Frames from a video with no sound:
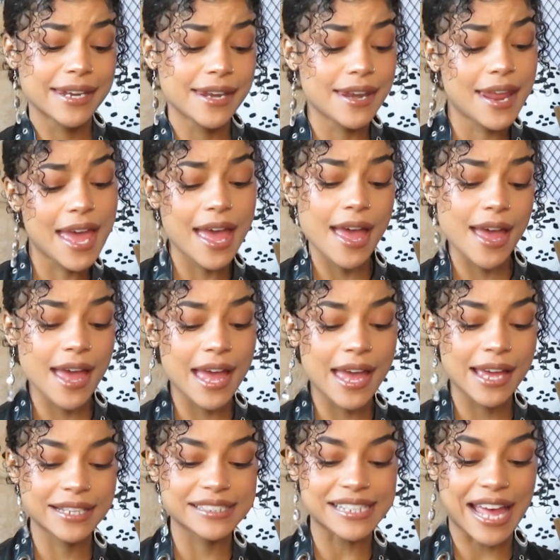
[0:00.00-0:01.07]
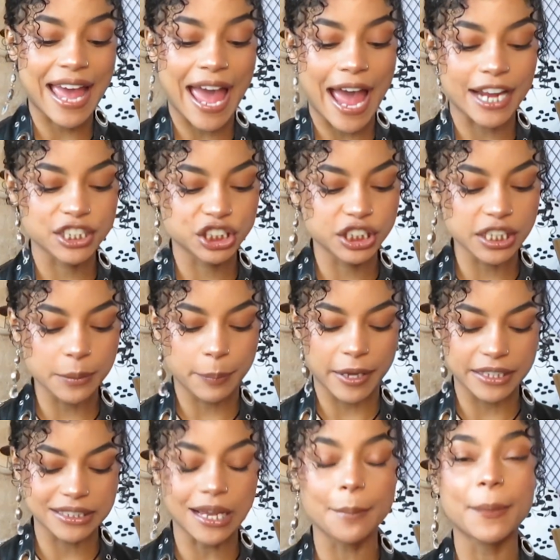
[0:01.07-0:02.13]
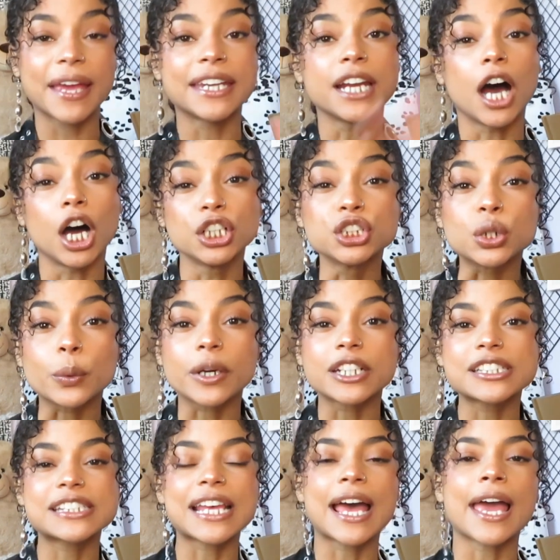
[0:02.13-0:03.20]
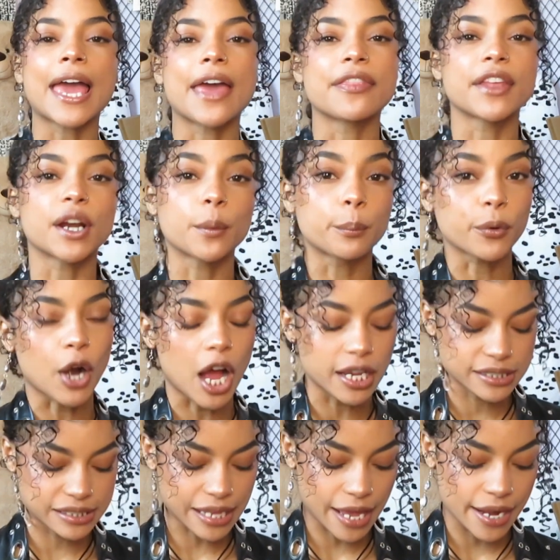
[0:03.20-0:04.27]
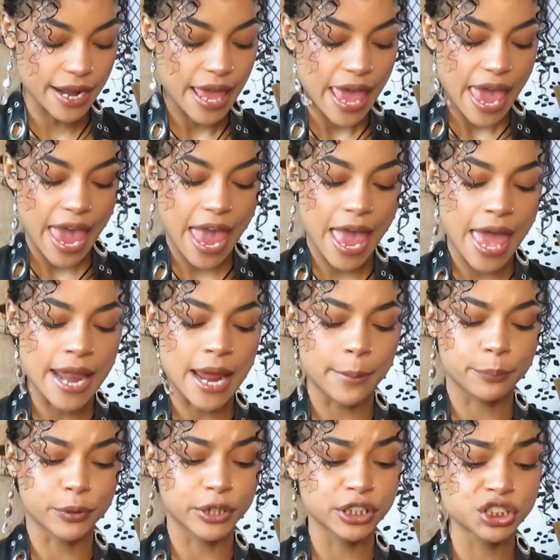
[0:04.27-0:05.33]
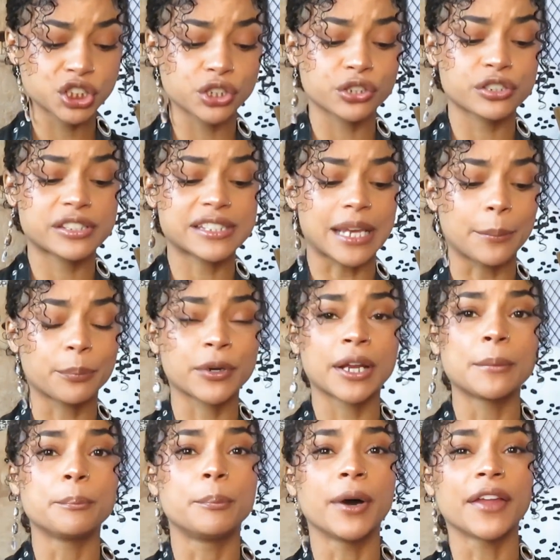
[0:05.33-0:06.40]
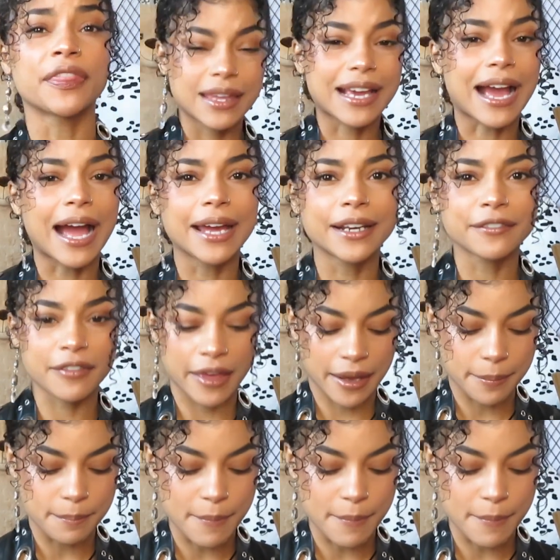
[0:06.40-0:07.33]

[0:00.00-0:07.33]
next I actually picked up an underwear set and then a bra set and I'm pretty sure they're separate but they kind of like